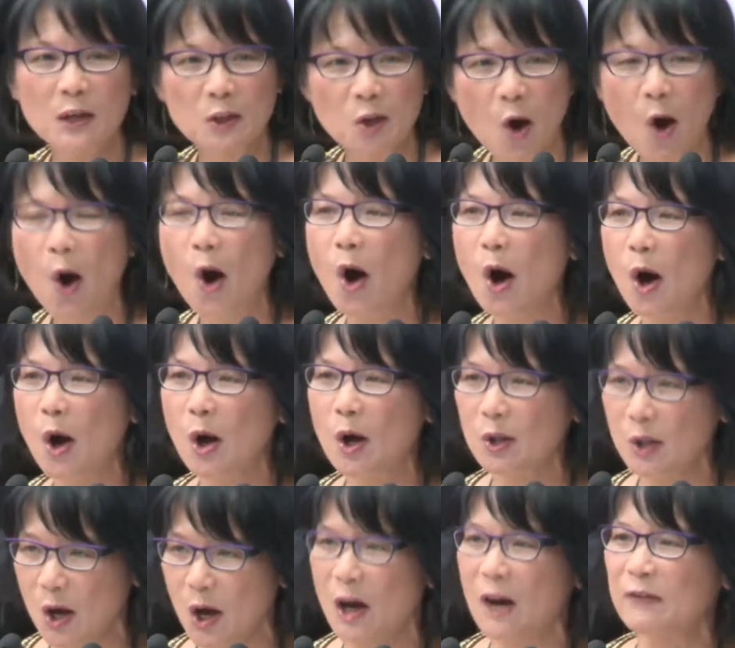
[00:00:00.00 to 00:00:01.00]
and
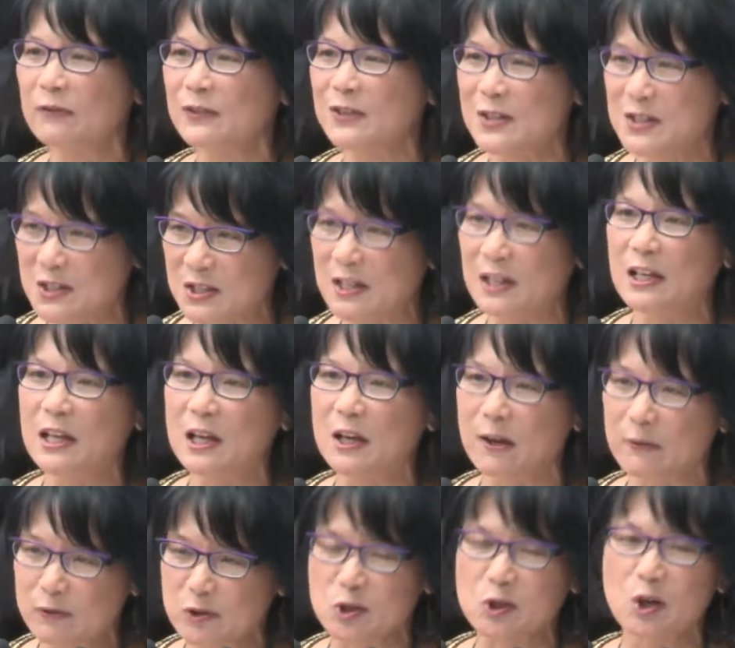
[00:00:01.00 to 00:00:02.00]
all of the City
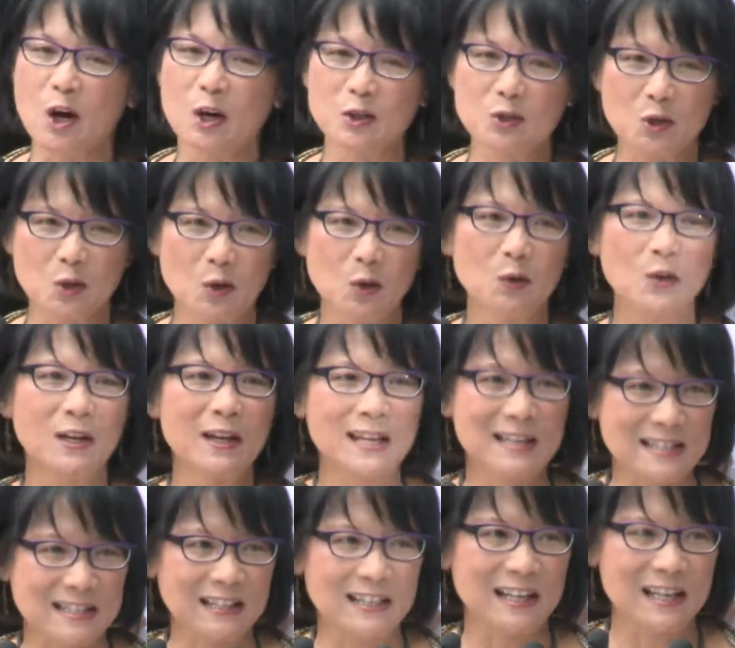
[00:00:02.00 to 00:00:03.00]
of Toronto
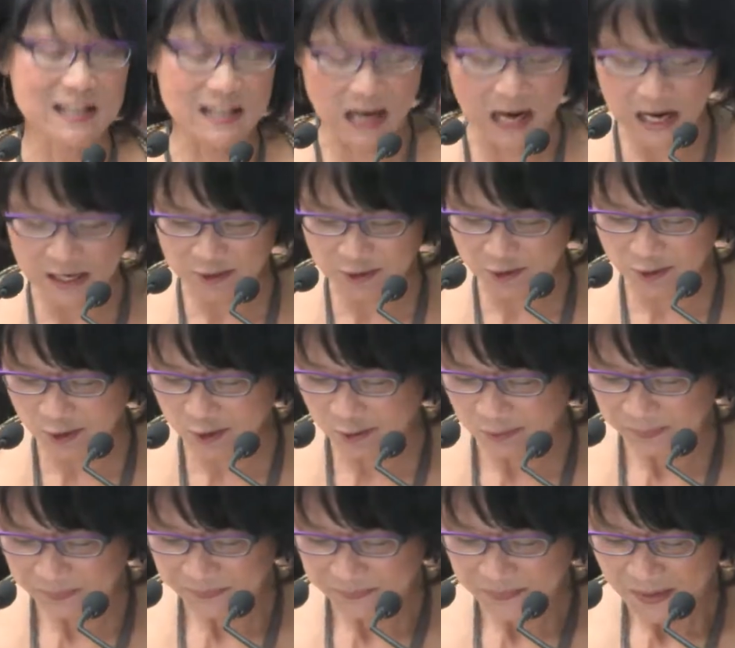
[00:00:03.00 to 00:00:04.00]
City
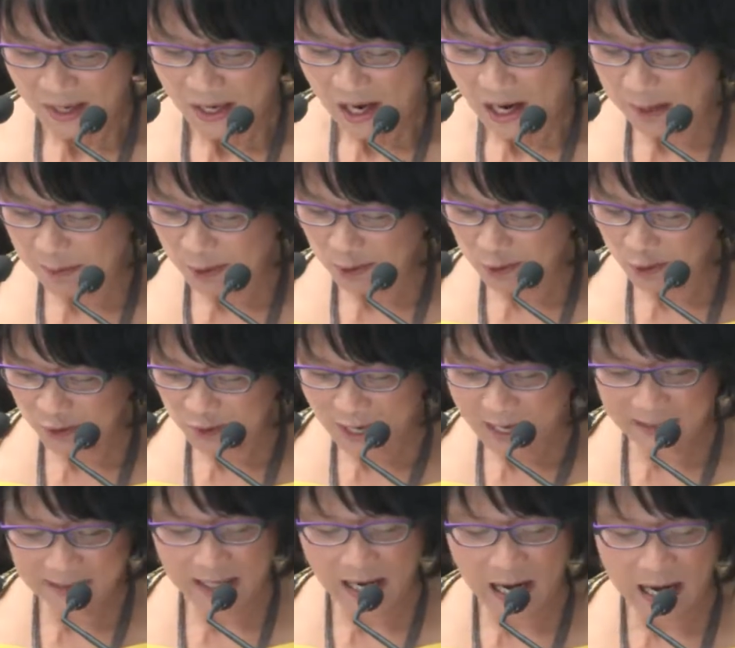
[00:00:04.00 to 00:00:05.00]
Council. I want to
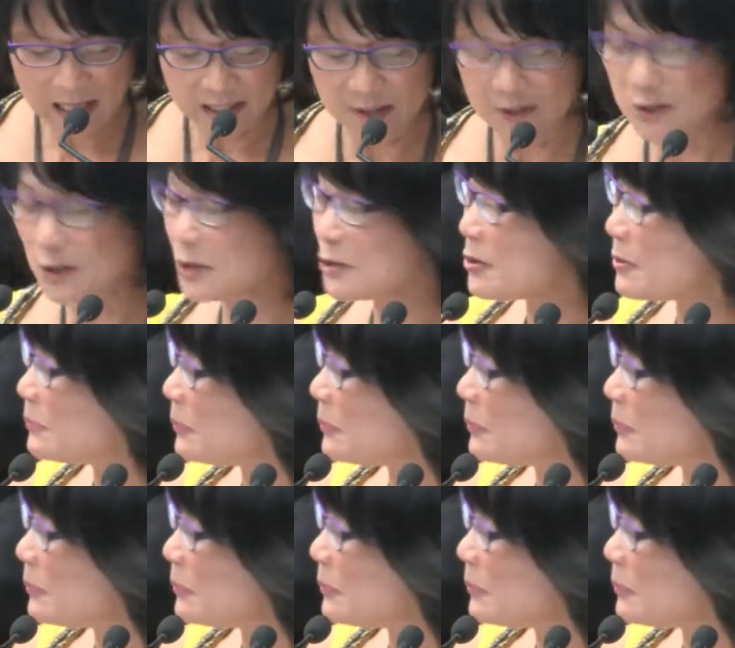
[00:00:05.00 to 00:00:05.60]
thank the Islanders who